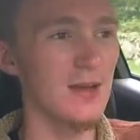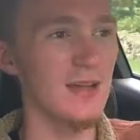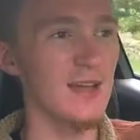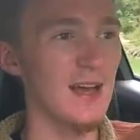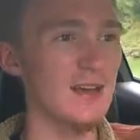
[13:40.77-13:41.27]

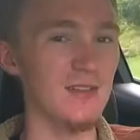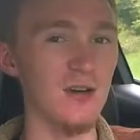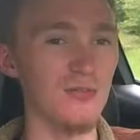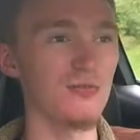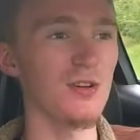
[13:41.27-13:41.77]
It has
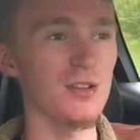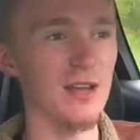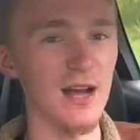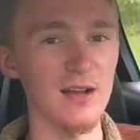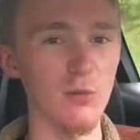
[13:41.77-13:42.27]
a really
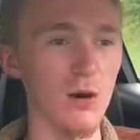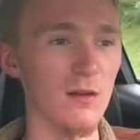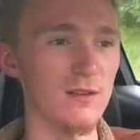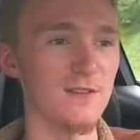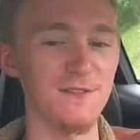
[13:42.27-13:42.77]
high
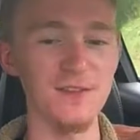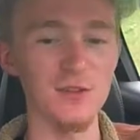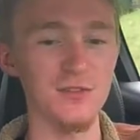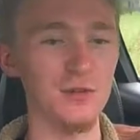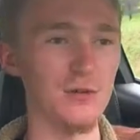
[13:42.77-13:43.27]
quality
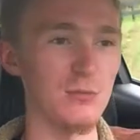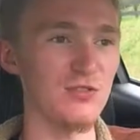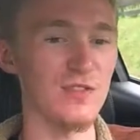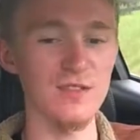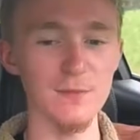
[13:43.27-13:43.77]
feel to it,
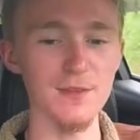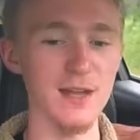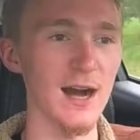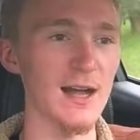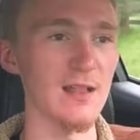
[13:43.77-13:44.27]
which is something
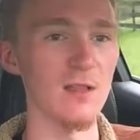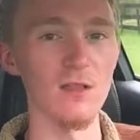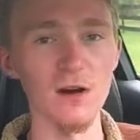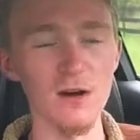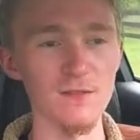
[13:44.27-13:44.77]
I
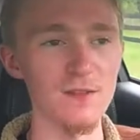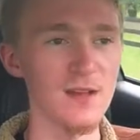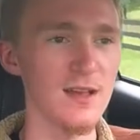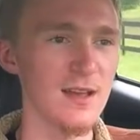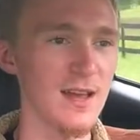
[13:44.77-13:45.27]
love.
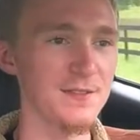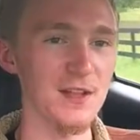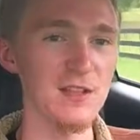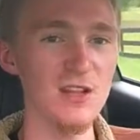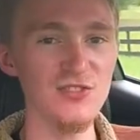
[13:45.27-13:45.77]
And the
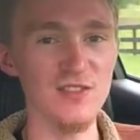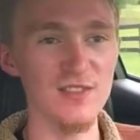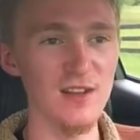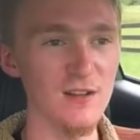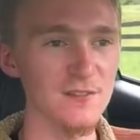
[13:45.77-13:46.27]
clutch
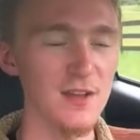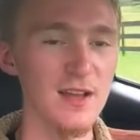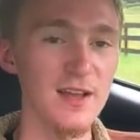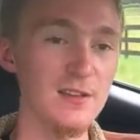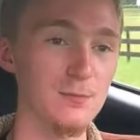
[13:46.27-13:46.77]
itself,
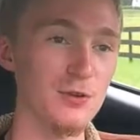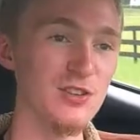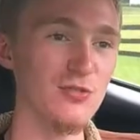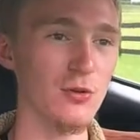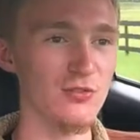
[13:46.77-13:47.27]
it's pretty
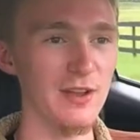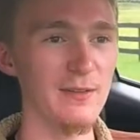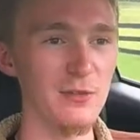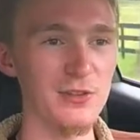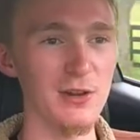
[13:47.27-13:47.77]
short
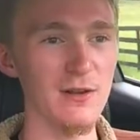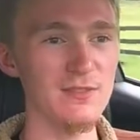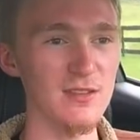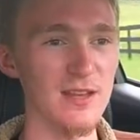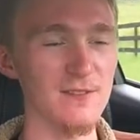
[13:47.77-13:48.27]
travel. You don't have
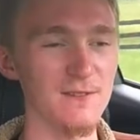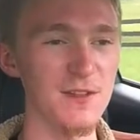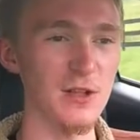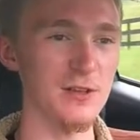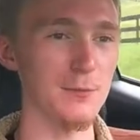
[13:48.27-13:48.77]
to
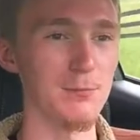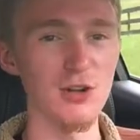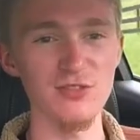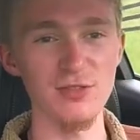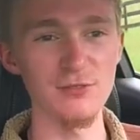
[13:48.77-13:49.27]
feel like you're
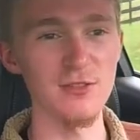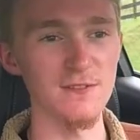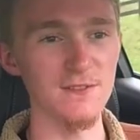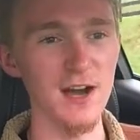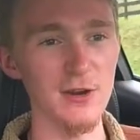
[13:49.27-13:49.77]
pushing through the
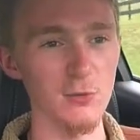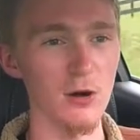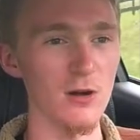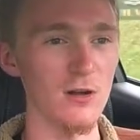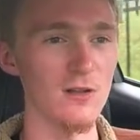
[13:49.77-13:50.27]

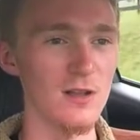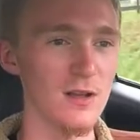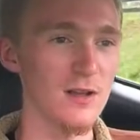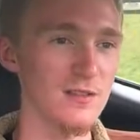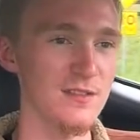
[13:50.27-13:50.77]
firewall
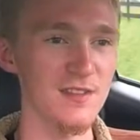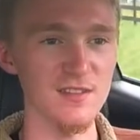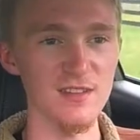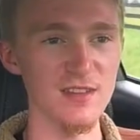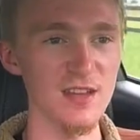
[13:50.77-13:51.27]
to
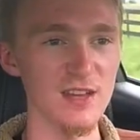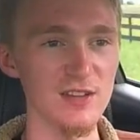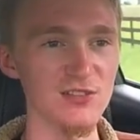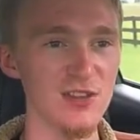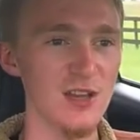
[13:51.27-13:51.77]

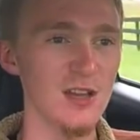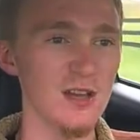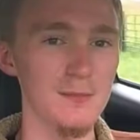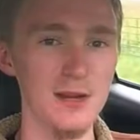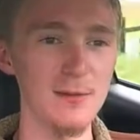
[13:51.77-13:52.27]
disengage.
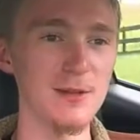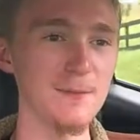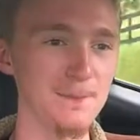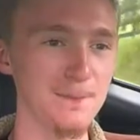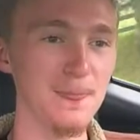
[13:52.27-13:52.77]
But I
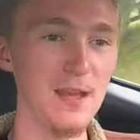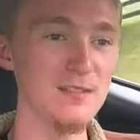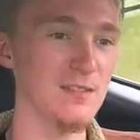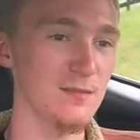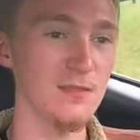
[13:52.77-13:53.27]
mean,
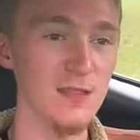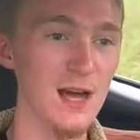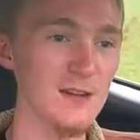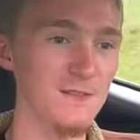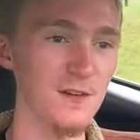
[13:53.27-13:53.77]
it's a
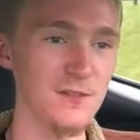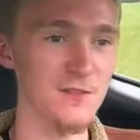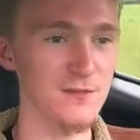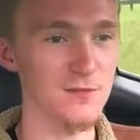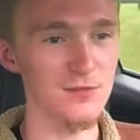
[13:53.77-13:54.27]
lot of
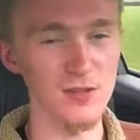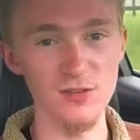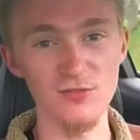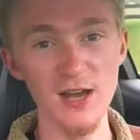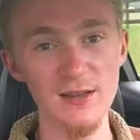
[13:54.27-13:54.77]
fun to
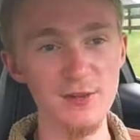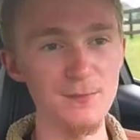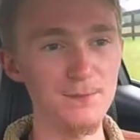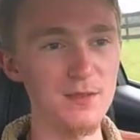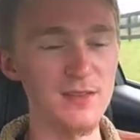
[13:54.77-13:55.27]
drive
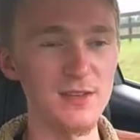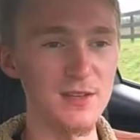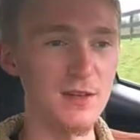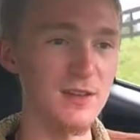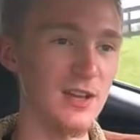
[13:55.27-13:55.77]
it.
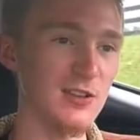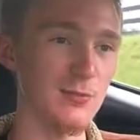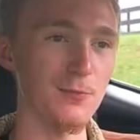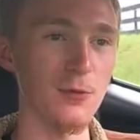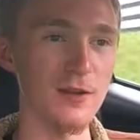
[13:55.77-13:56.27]
The
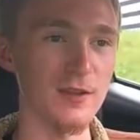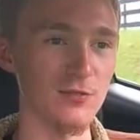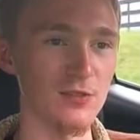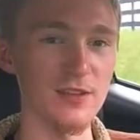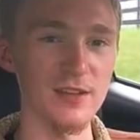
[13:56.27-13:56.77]
engagement point
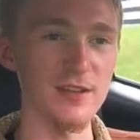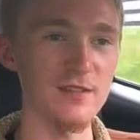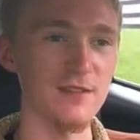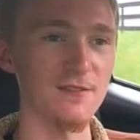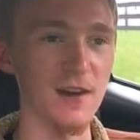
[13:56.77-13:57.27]
is really
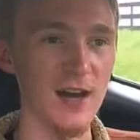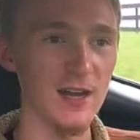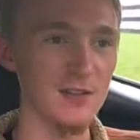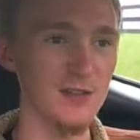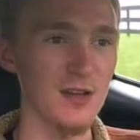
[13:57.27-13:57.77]
easy to
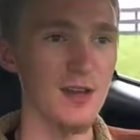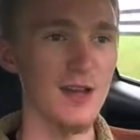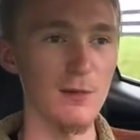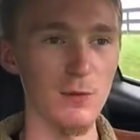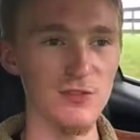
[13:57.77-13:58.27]
find.
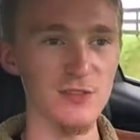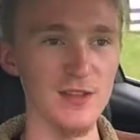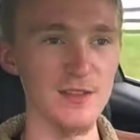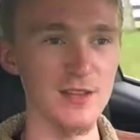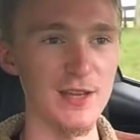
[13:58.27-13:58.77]
And once you're
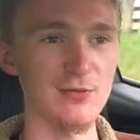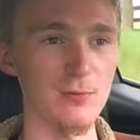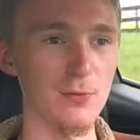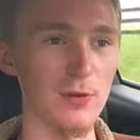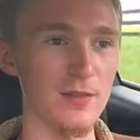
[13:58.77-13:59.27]
at the
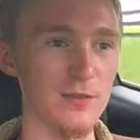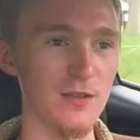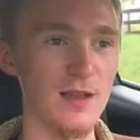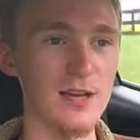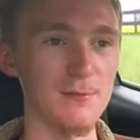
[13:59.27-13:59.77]
engagement point, there's a
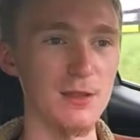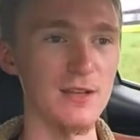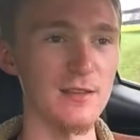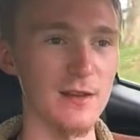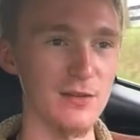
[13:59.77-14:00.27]
lot of
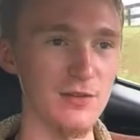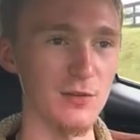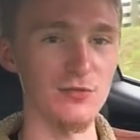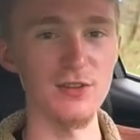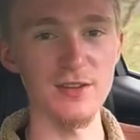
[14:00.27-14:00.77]
play there. So
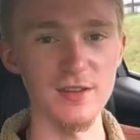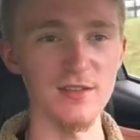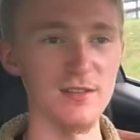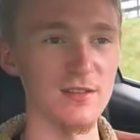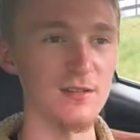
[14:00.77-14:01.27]
it's really
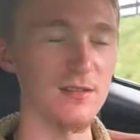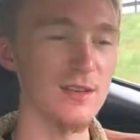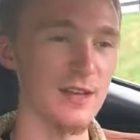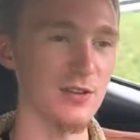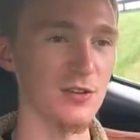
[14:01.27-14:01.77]
easy to
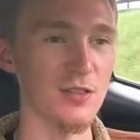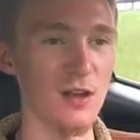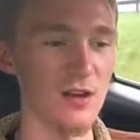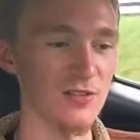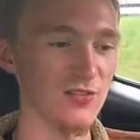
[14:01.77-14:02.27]
get a good
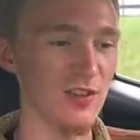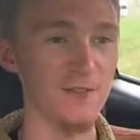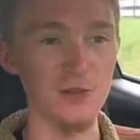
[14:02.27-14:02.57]
launch if you